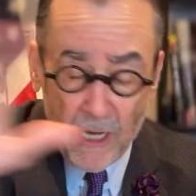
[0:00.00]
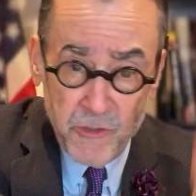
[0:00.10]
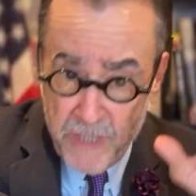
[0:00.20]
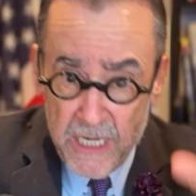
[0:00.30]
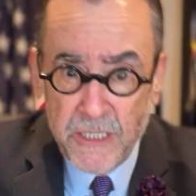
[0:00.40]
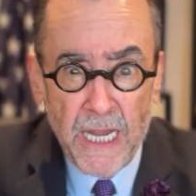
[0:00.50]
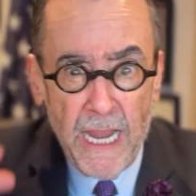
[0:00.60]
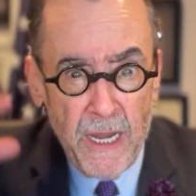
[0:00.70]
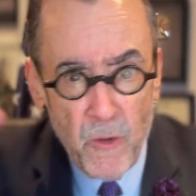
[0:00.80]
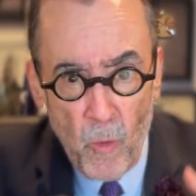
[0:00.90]

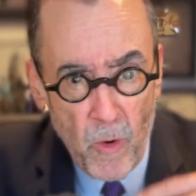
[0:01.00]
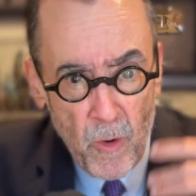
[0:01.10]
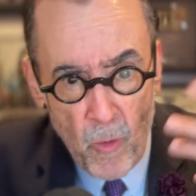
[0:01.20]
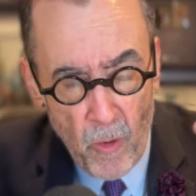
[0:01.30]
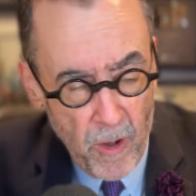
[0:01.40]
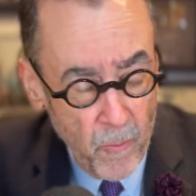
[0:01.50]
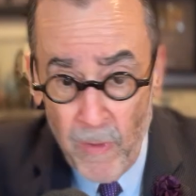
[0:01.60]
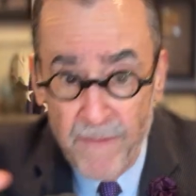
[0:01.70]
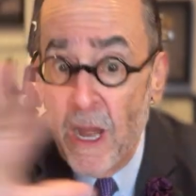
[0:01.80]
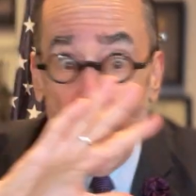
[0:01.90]
genocide or
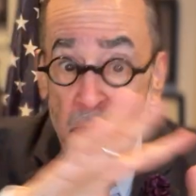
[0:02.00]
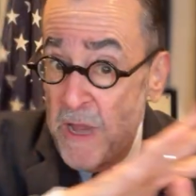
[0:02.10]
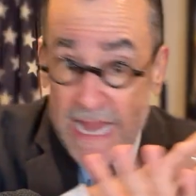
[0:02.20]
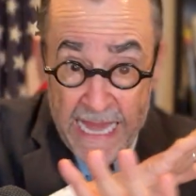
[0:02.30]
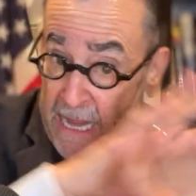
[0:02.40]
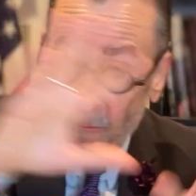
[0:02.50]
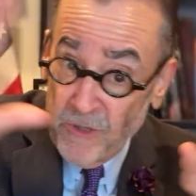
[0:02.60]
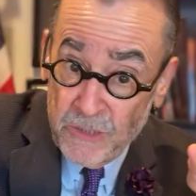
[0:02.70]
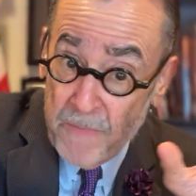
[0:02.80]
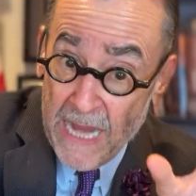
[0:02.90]
whatever,
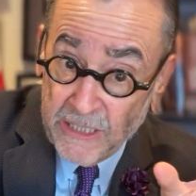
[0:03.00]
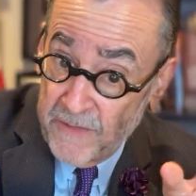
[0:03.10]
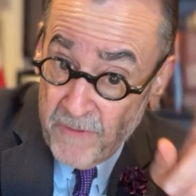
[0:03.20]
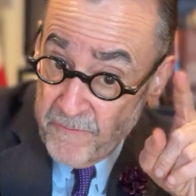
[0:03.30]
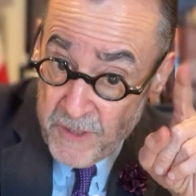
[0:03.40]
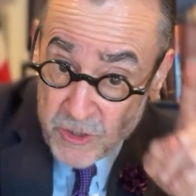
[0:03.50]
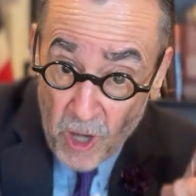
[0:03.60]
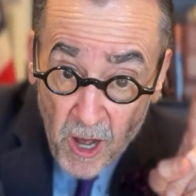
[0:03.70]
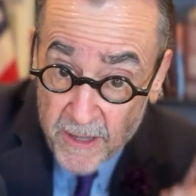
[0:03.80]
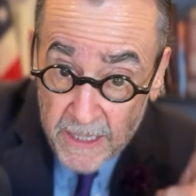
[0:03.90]
irrespective of the
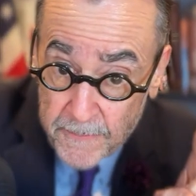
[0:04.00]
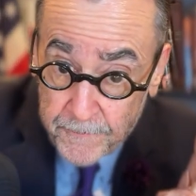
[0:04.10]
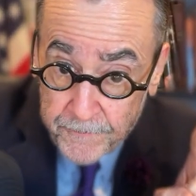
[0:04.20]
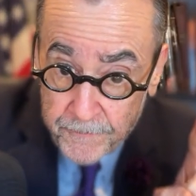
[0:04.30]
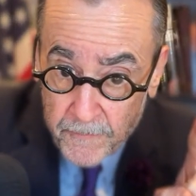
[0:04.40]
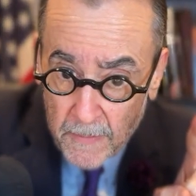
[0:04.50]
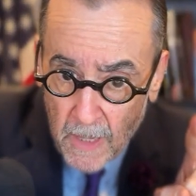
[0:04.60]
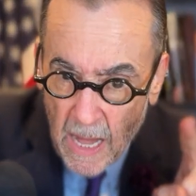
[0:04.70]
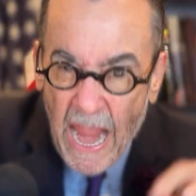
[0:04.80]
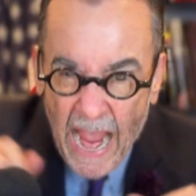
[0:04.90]
target,
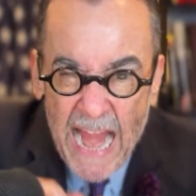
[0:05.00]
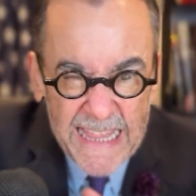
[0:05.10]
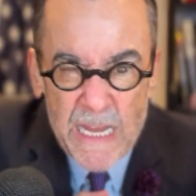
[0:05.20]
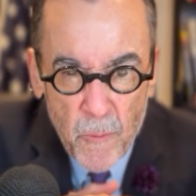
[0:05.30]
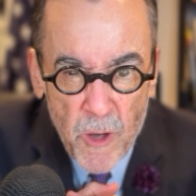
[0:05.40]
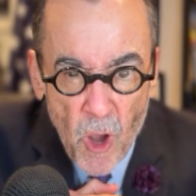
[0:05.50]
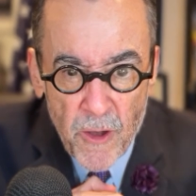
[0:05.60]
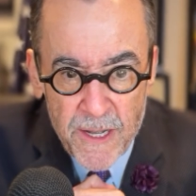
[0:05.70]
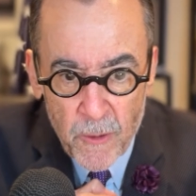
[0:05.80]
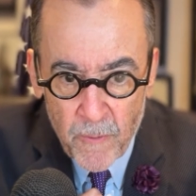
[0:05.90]
I think we all
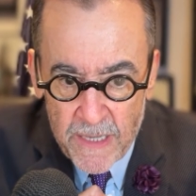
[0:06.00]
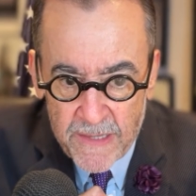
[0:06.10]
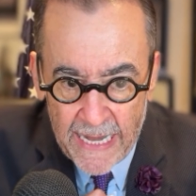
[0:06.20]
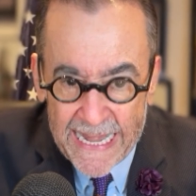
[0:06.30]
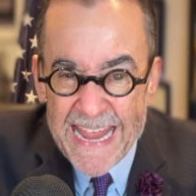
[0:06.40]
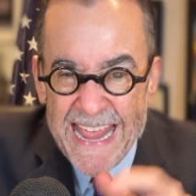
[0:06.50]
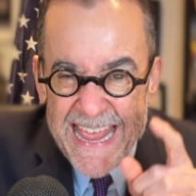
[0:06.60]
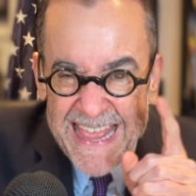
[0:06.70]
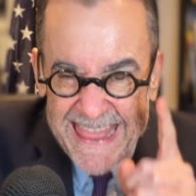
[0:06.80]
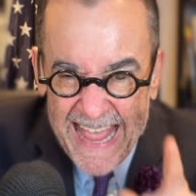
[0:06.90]
can agree that
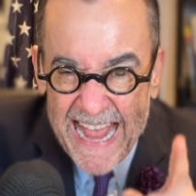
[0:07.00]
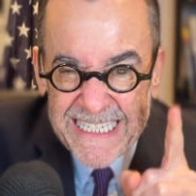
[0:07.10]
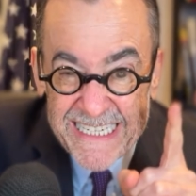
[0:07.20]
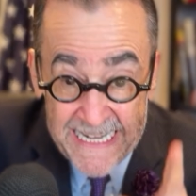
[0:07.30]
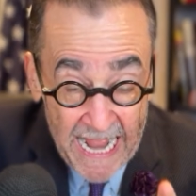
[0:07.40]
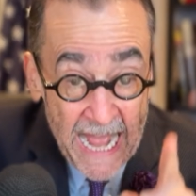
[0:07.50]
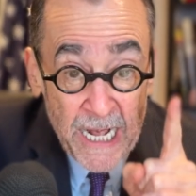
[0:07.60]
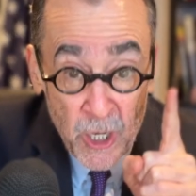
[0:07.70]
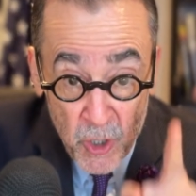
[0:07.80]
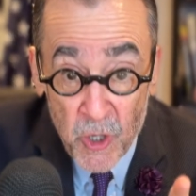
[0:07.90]
that's not
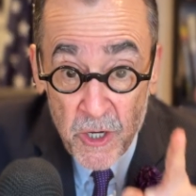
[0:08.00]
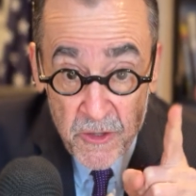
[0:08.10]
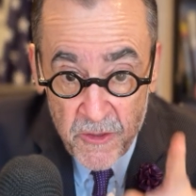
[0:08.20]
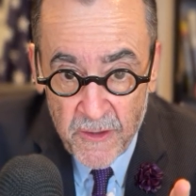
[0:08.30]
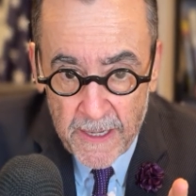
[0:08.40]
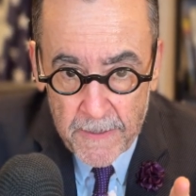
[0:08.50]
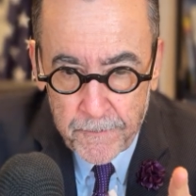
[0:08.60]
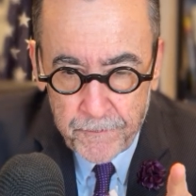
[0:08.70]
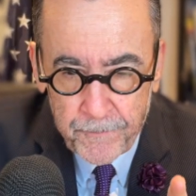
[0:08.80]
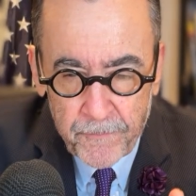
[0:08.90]
a good thing.
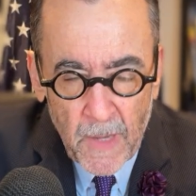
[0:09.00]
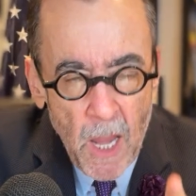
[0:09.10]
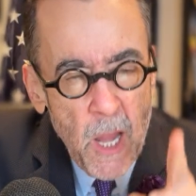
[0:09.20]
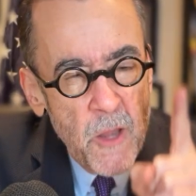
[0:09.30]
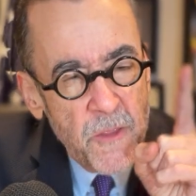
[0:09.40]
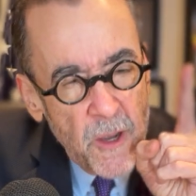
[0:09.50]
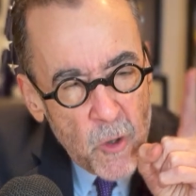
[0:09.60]
The